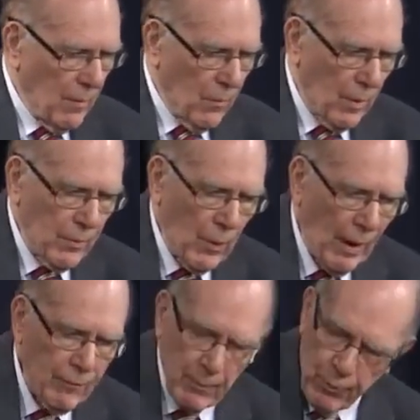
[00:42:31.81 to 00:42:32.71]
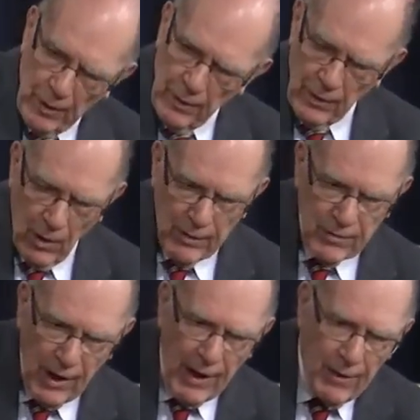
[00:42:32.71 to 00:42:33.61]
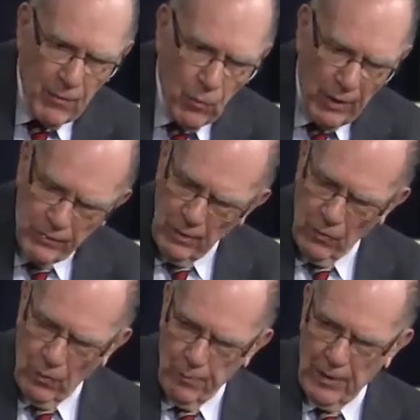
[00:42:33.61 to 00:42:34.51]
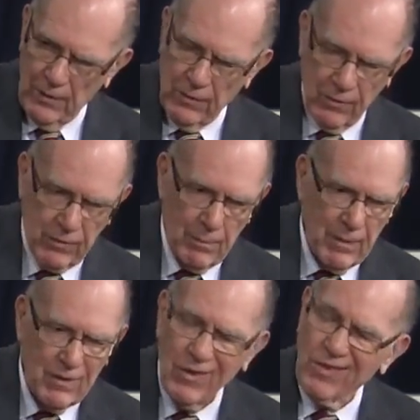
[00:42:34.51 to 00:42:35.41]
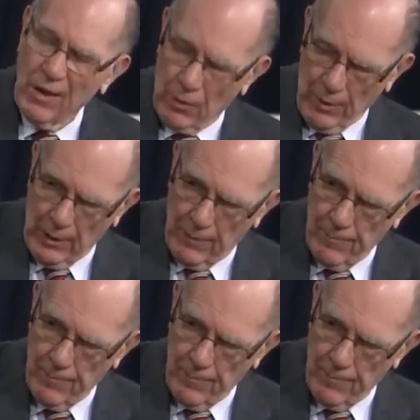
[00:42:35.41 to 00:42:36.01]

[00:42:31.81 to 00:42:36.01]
Well, you have the entire Western European system is disintegrating.